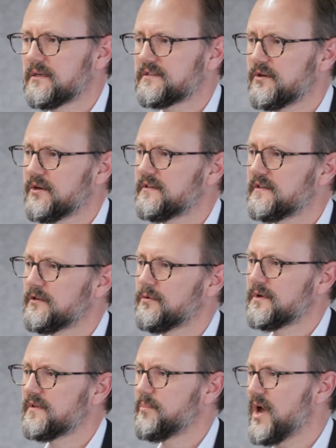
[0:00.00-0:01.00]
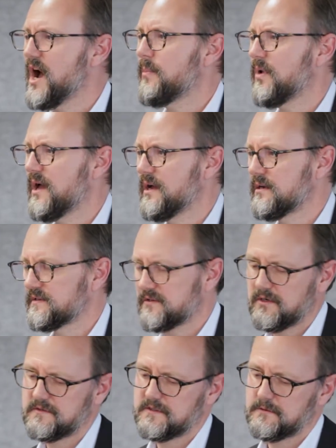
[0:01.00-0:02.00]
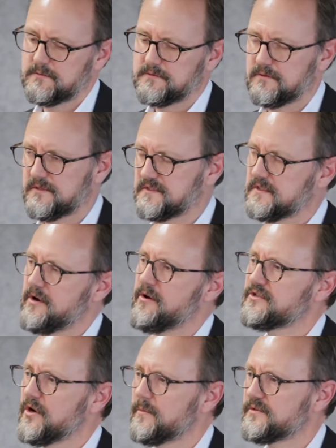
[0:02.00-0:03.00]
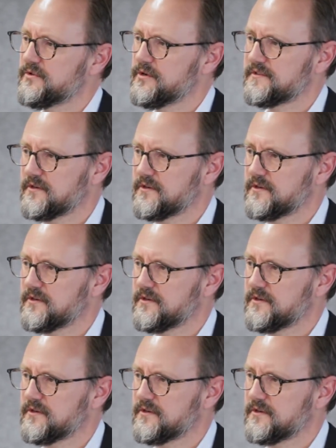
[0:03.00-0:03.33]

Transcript: It's got to deal with the power plant, it's got to deal with all the steering geometry,